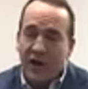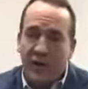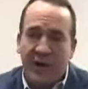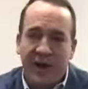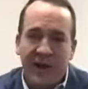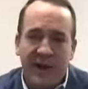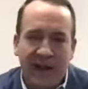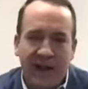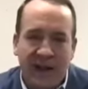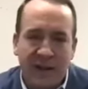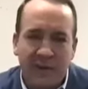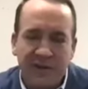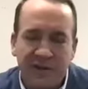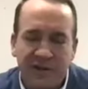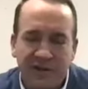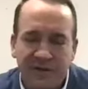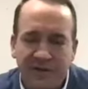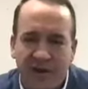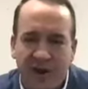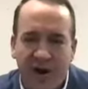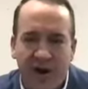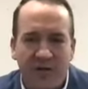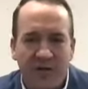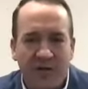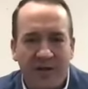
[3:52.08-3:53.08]
Eli was
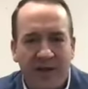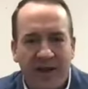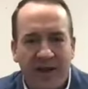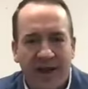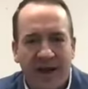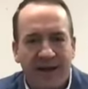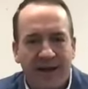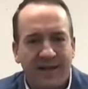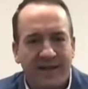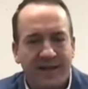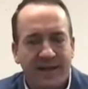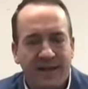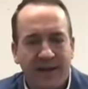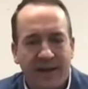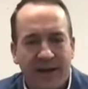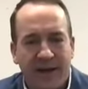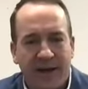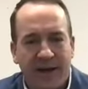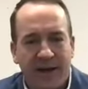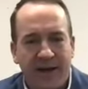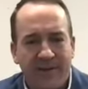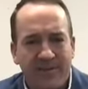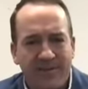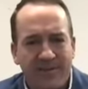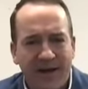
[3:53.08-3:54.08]
involved in that.
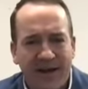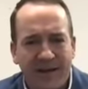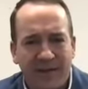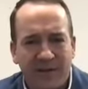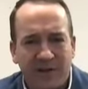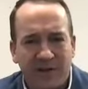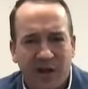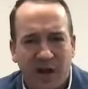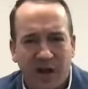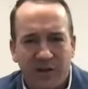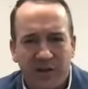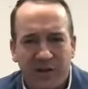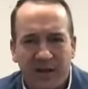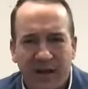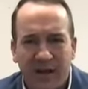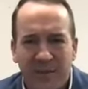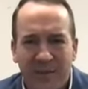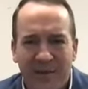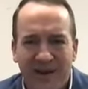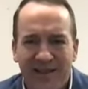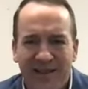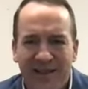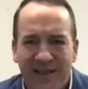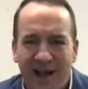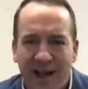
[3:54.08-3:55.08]
I haven't talked to
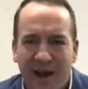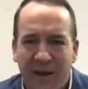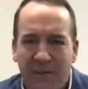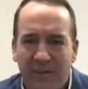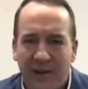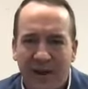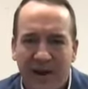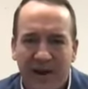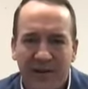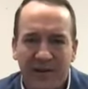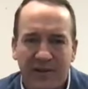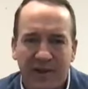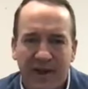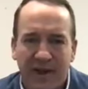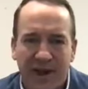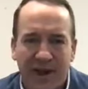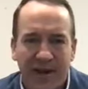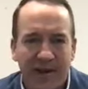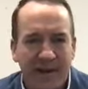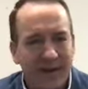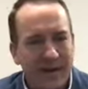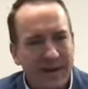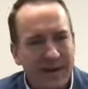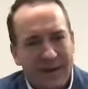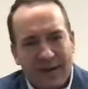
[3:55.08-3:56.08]
him a lot about
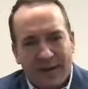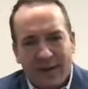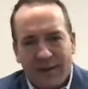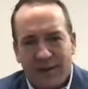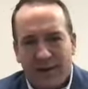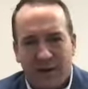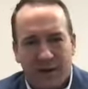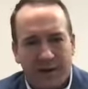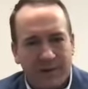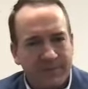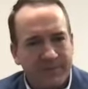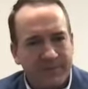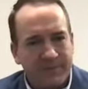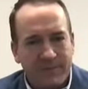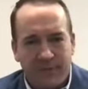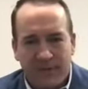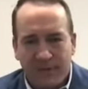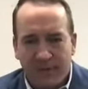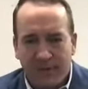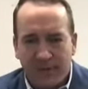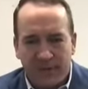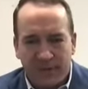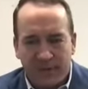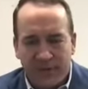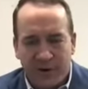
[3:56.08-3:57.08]
that. Look,
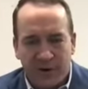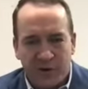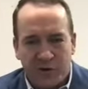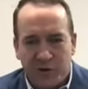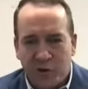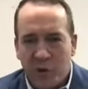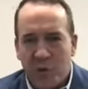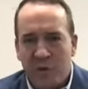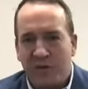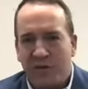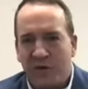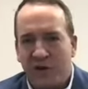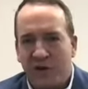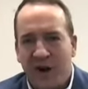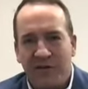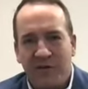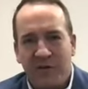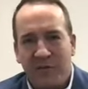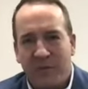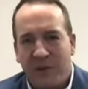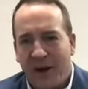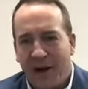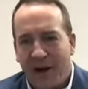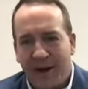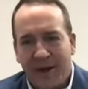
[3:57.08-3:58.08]
there's room for
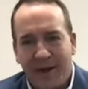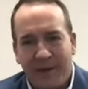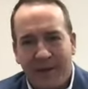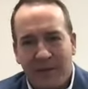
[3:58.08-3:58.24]
everybody.